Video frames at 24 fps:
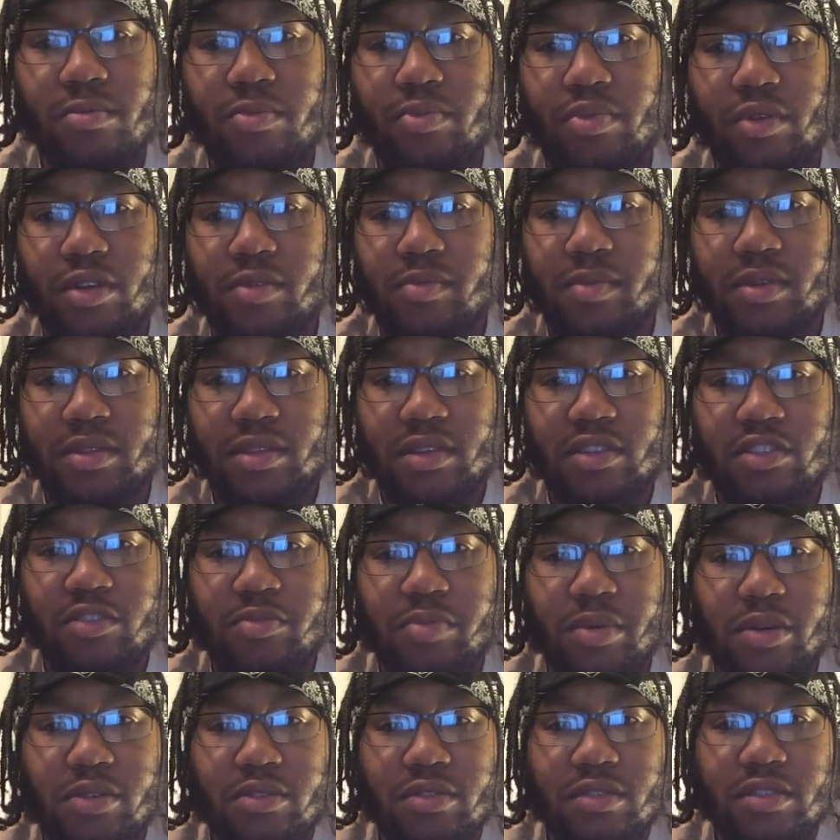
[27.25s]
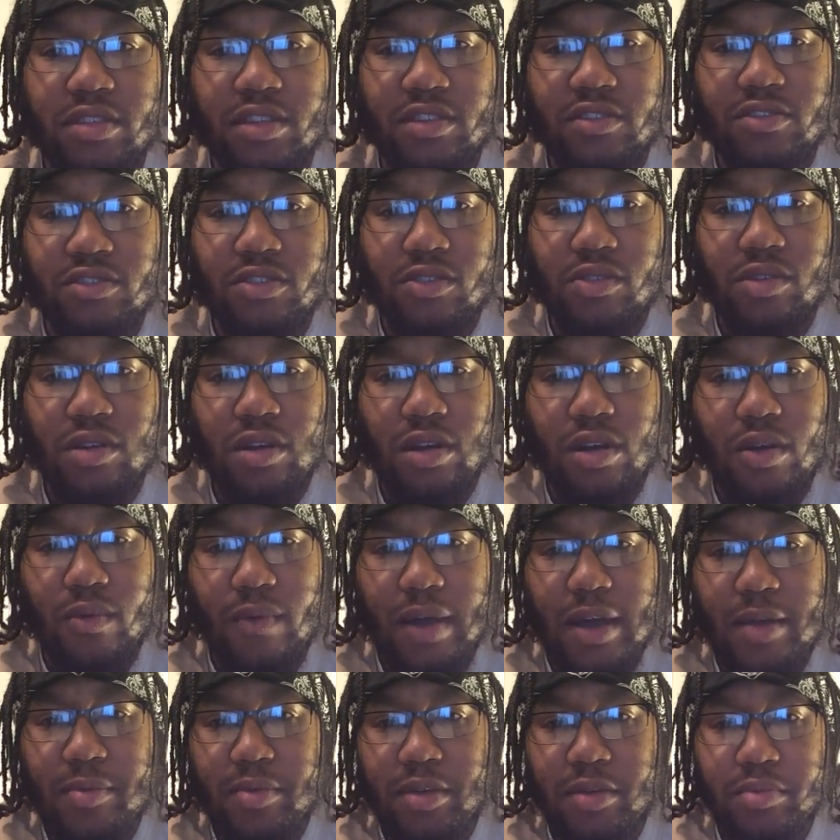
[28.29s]
Pretty much exposing these so-called
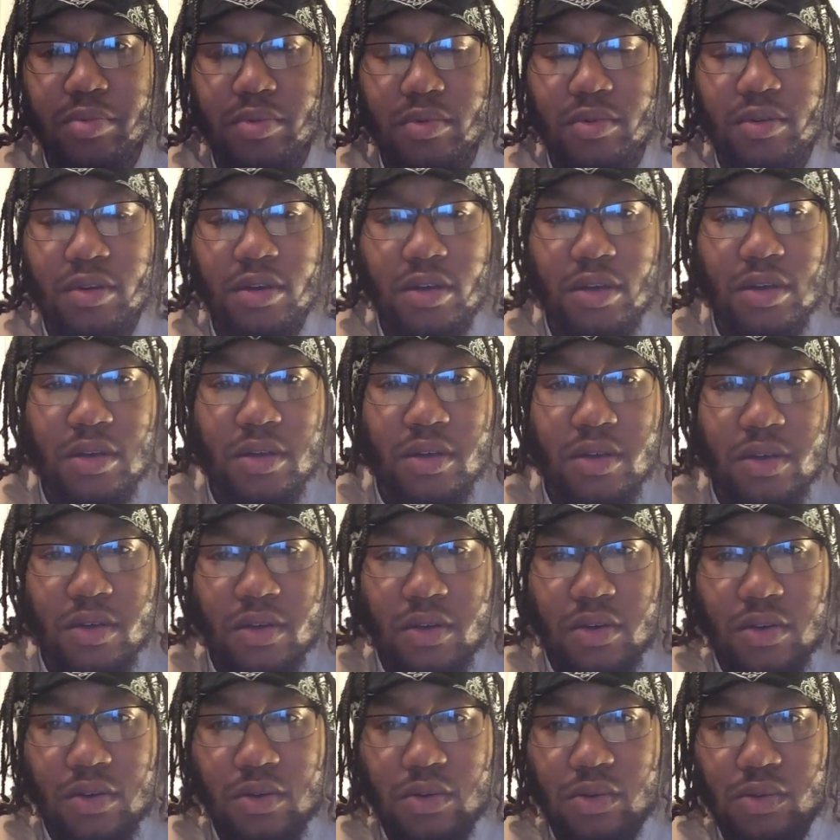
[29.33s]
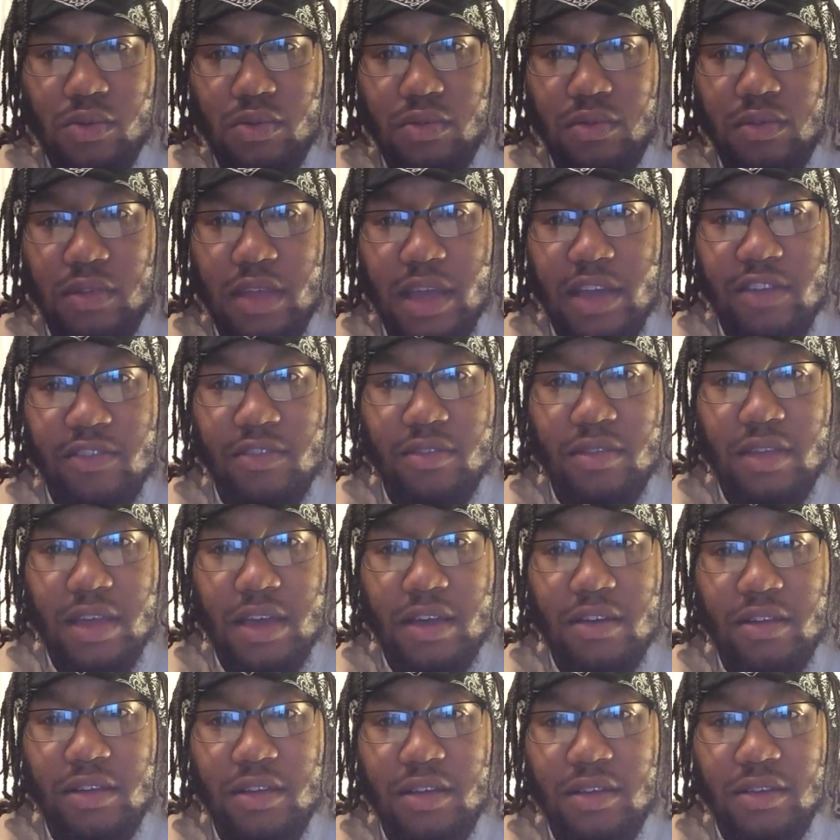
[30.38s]
white people whose
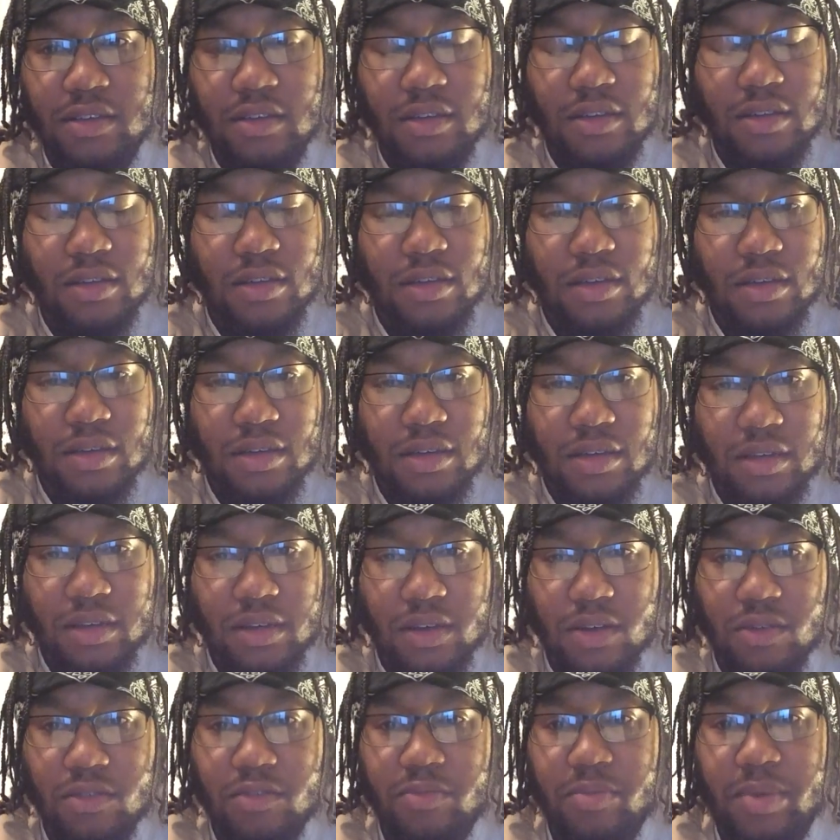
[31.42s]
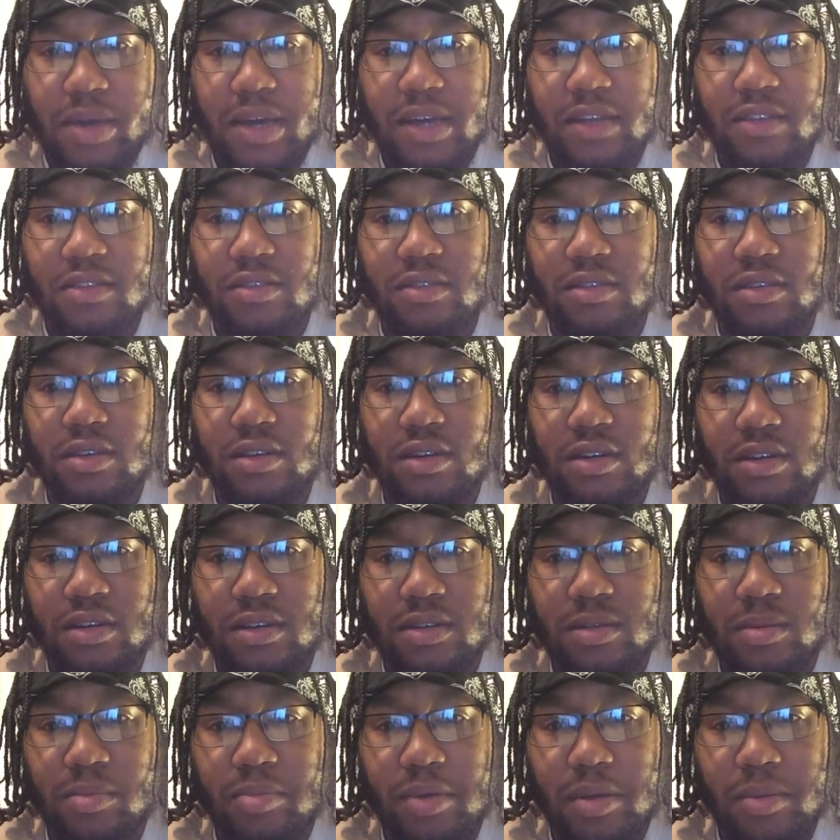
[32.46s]
nationality goes back to
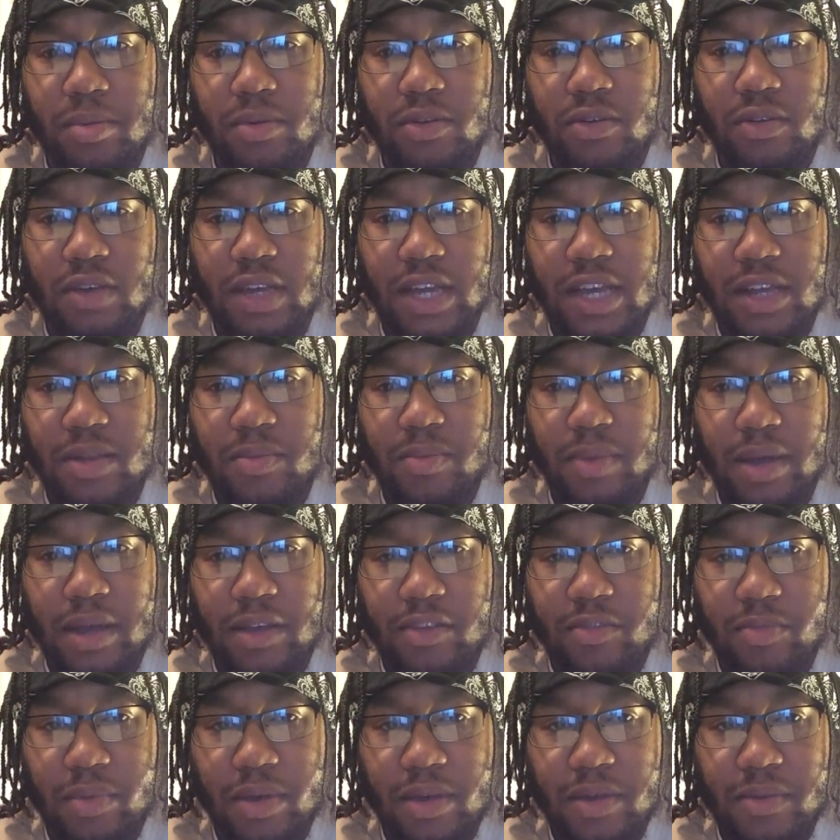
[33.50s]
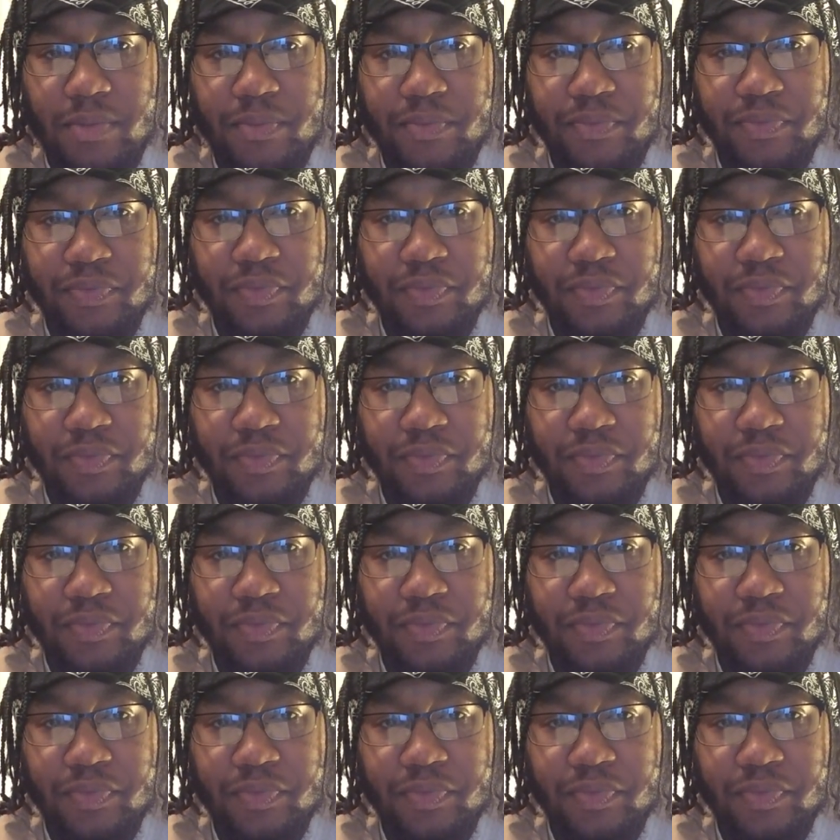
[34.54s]
the biblical Edomites, man.